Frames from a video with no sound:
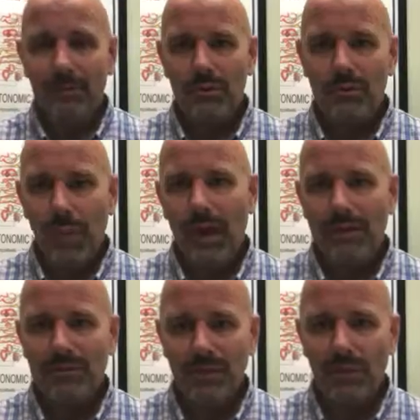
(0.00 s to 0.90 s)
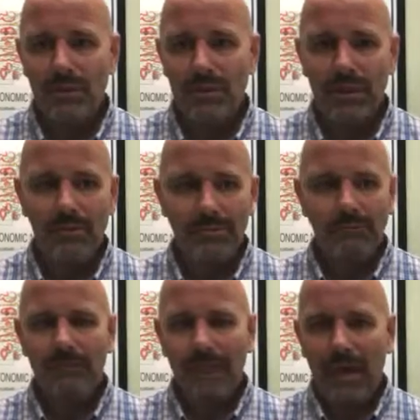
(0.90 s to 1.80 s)
your spine is functioning
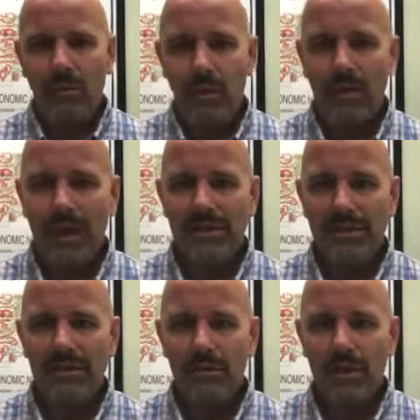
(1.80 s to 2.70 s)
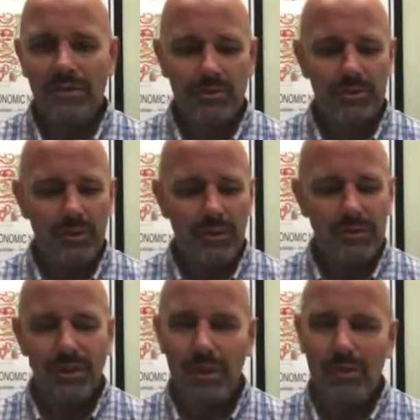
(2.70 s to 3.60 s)
and whether or not degeneration is starting
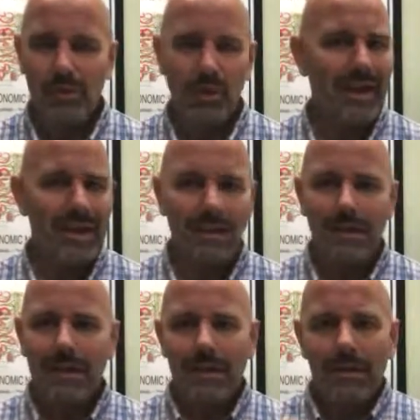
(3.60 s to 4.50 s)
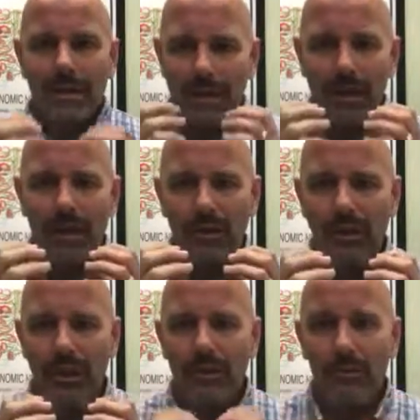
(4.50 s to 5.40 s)
to set in. So again, not like
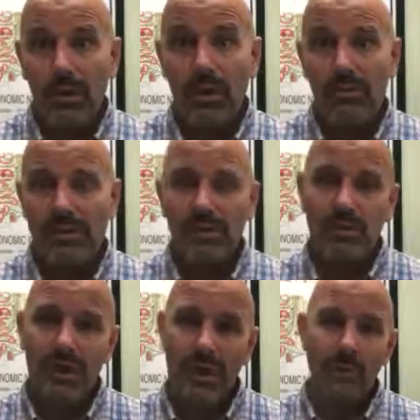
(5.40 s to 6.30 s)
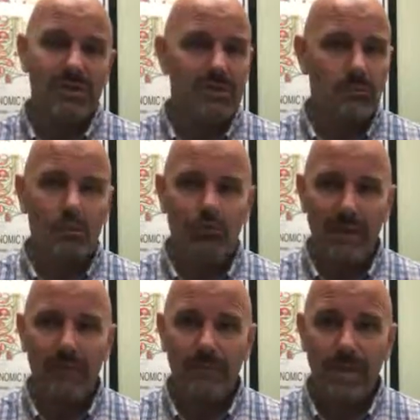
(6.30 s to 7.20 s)
looking in the mirror every single day, but some
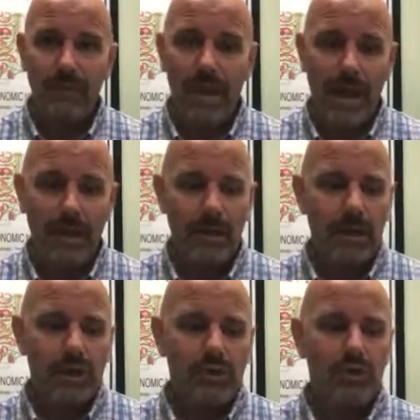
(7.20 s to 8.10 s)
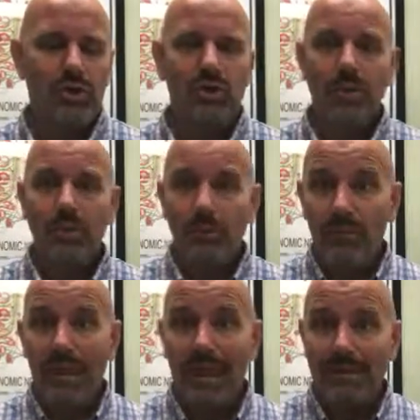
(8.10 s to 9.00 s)
great feedback so that you can
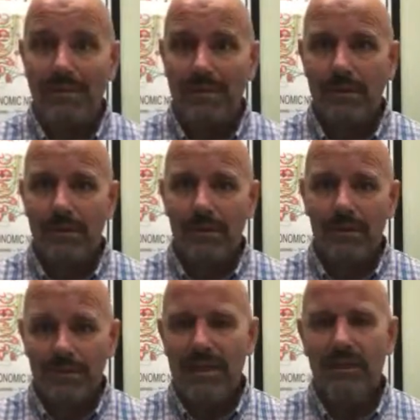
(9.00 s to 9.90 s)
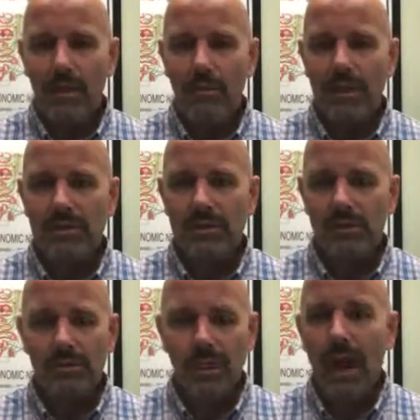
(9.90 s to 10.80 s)
prevent degeneration of
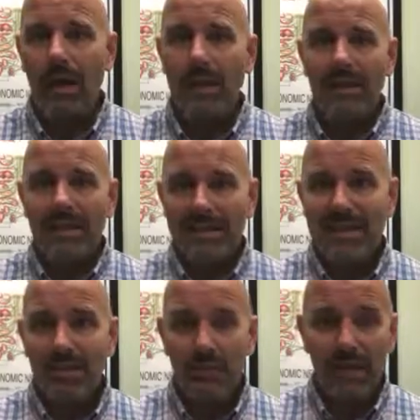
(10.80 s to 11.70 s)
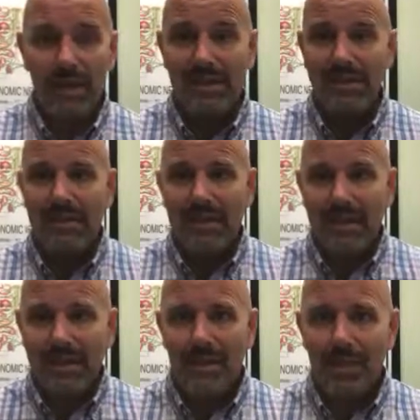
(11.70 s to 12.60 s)
the spine, decrease
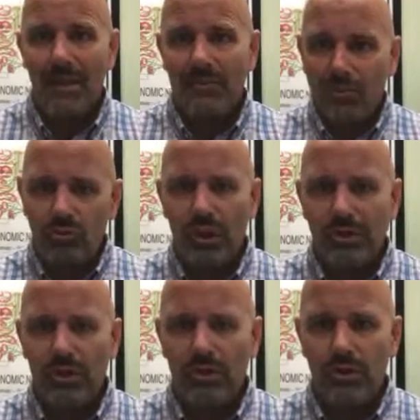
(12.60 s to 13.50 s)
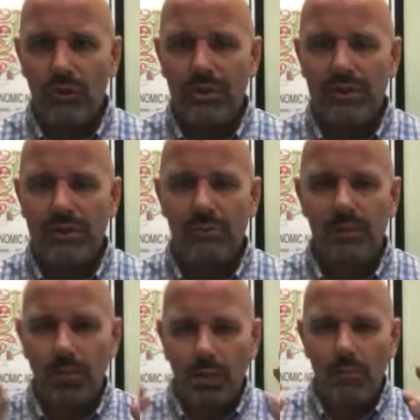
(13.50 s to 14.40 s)
the amount of stress on your nervous system
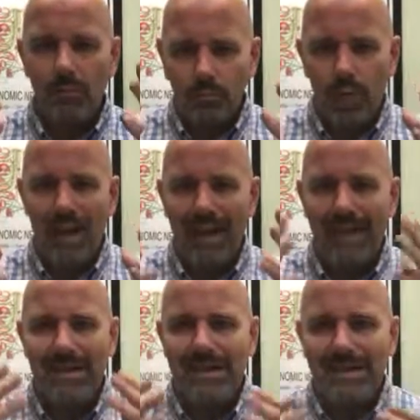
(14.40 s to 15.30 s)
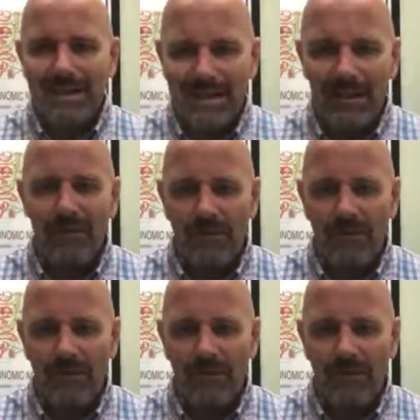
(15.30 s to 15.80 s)
so your brain can